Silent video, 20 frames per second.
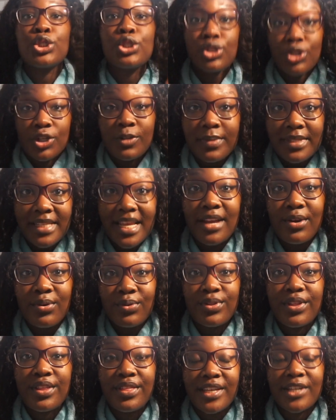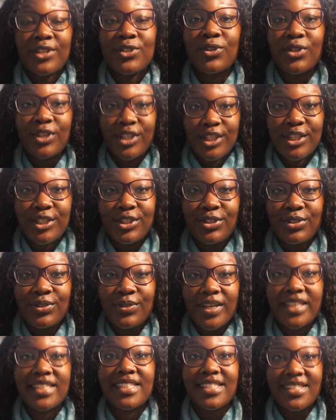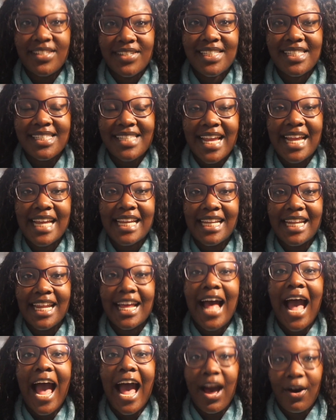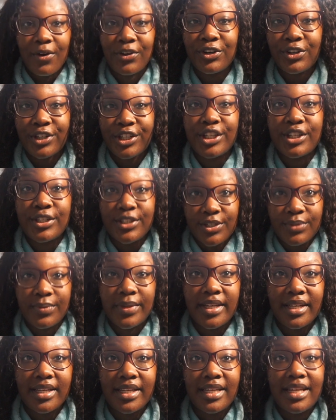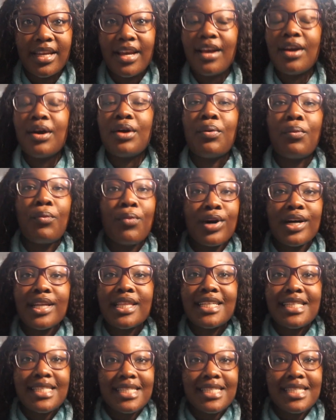stop saying all the things you're gonna do and start saying how you're gonna do it. What are the